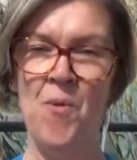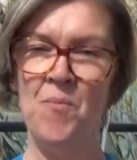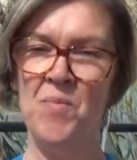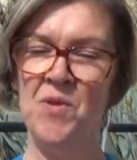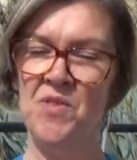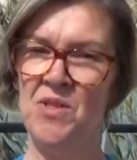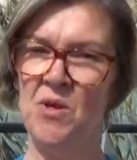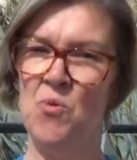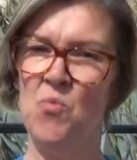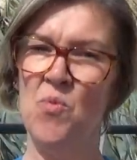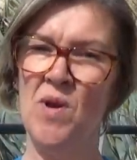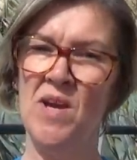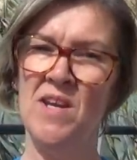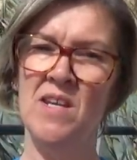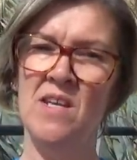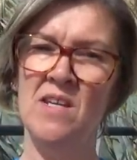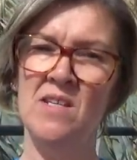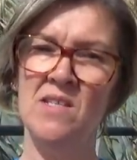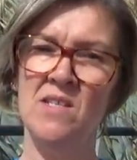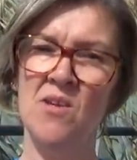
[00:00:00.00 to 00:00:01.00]
but that
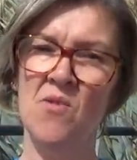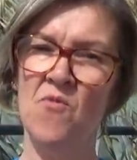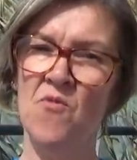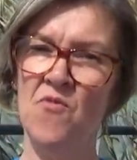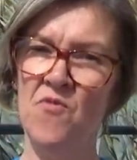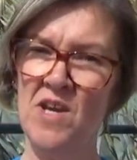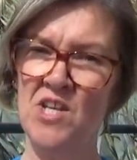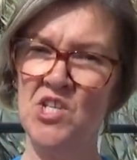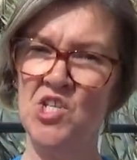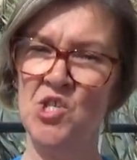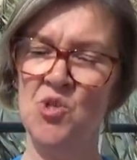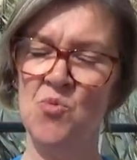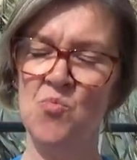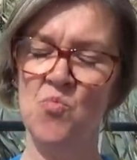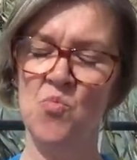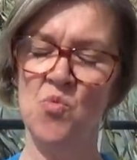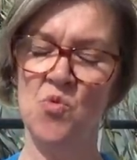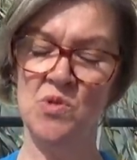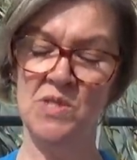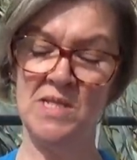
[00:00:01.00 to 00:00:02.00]
when his
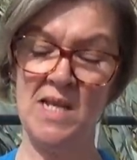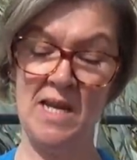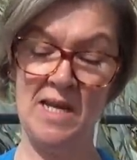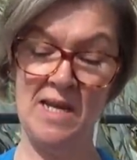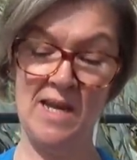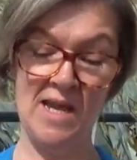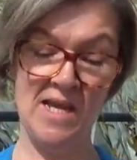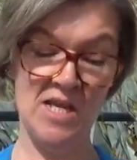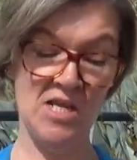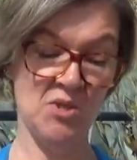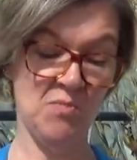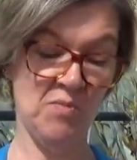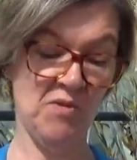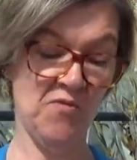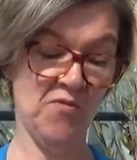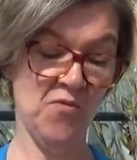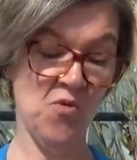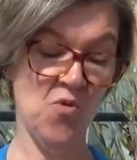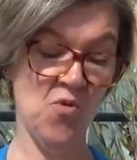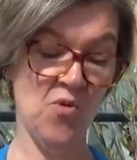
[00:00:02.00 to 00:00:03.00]
confession was laid
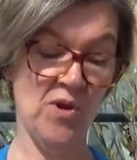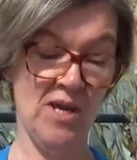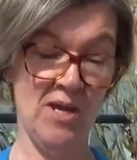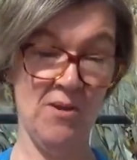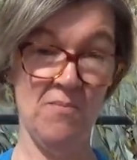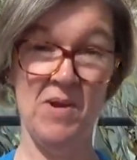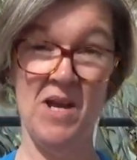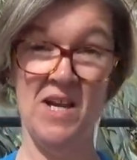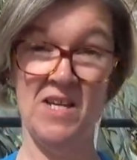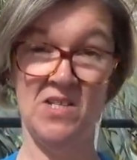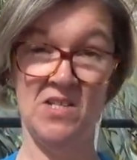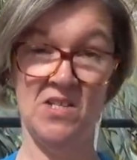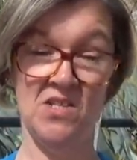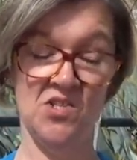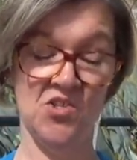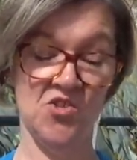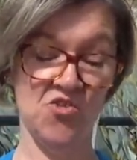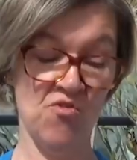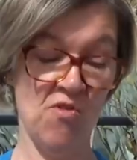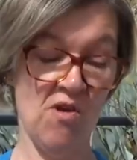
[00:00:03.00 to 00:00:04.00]
before him at
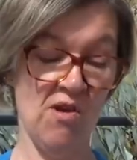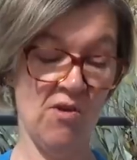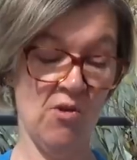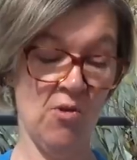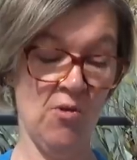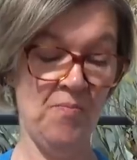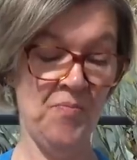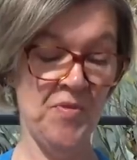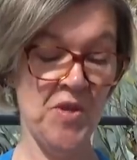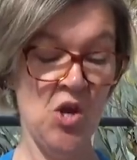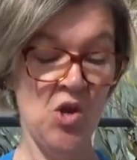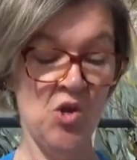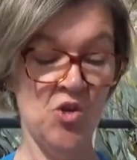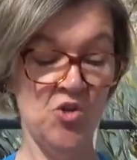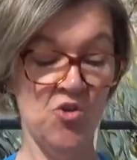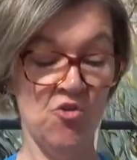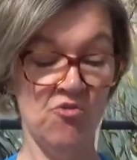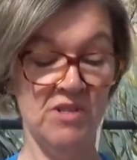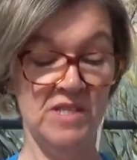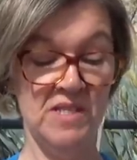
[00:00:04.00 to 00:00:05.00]
his trial,
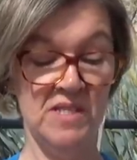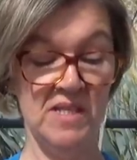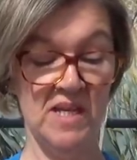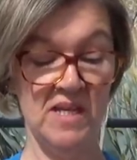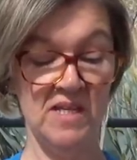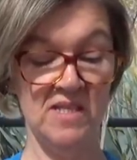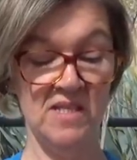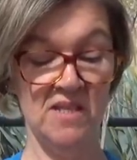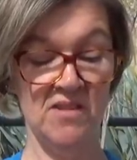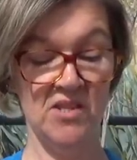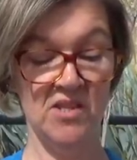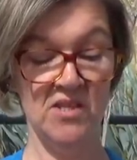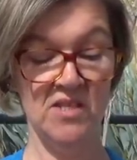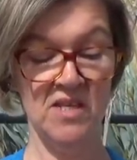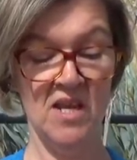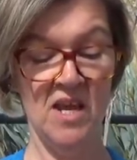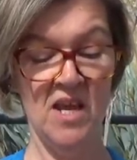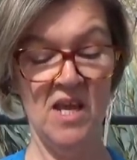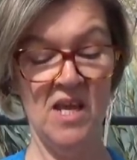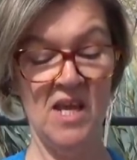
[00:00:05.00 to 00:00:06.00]
Norris stated
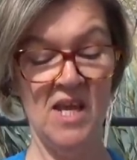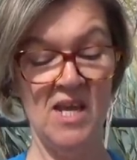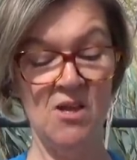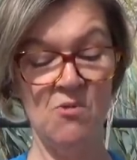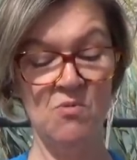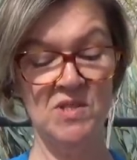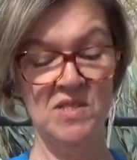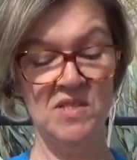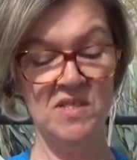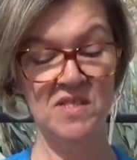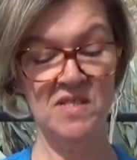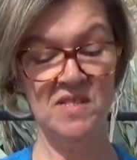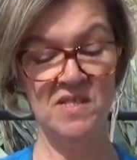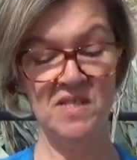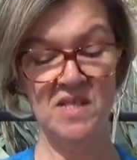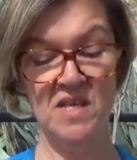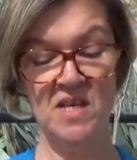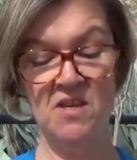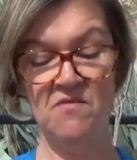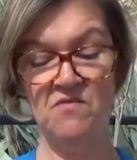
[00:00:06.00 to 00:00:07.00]
that he was
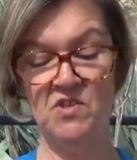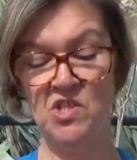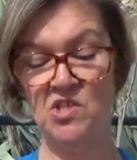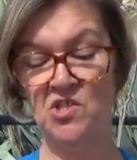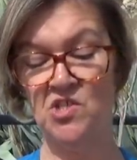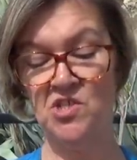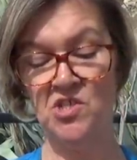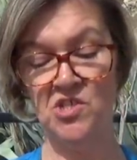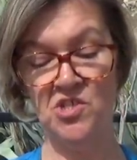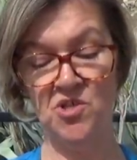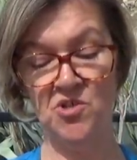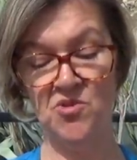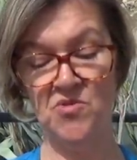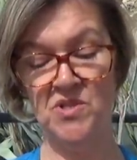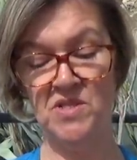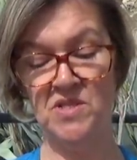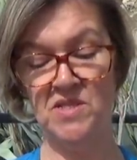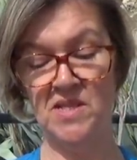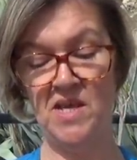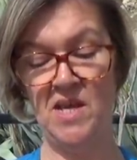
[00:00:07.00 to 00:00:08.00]
deceived to do
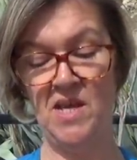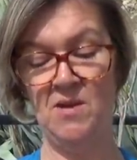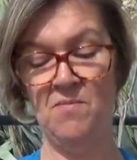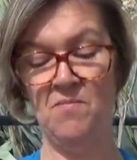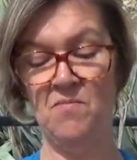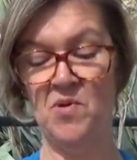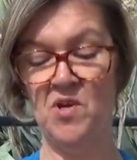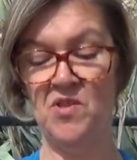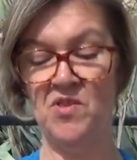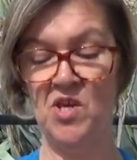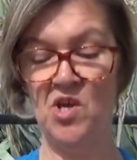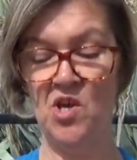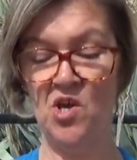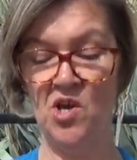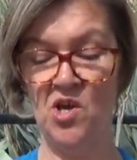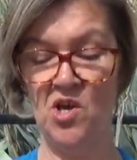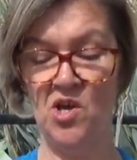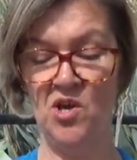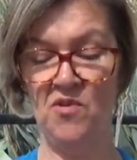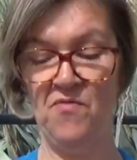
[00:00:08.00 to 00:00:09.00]
the same by the
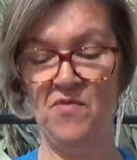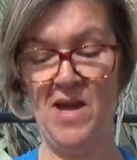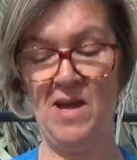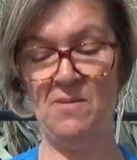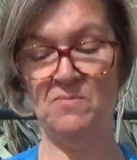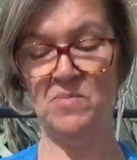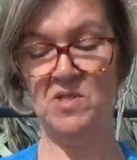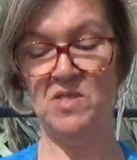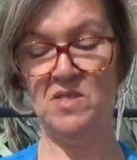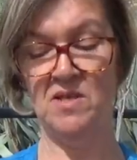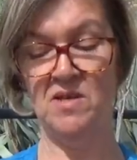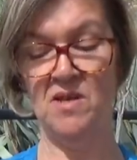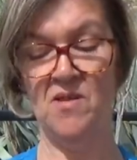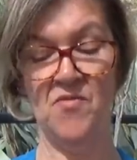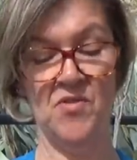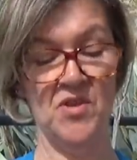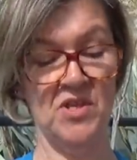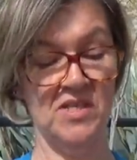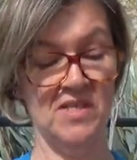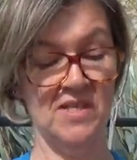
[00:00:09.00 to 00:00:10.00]
Earl of Hampton
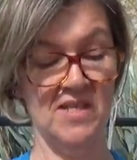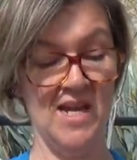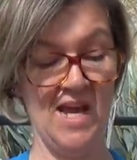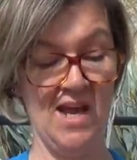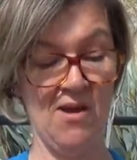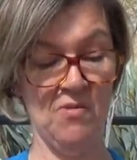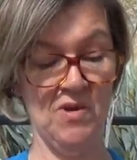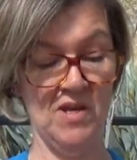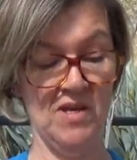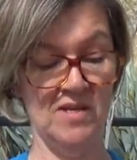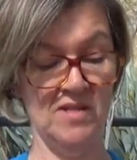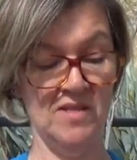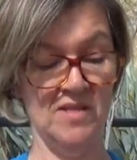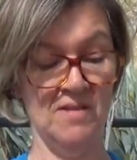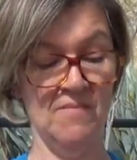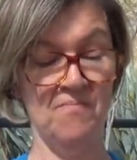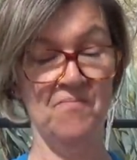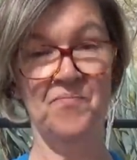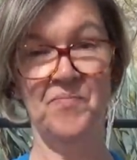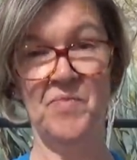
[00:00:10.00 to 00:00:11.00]
that now
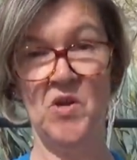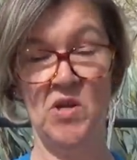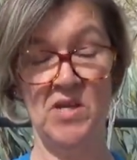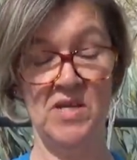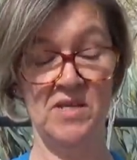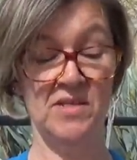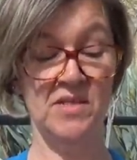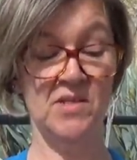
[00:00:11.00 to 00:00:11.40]
is, i.e.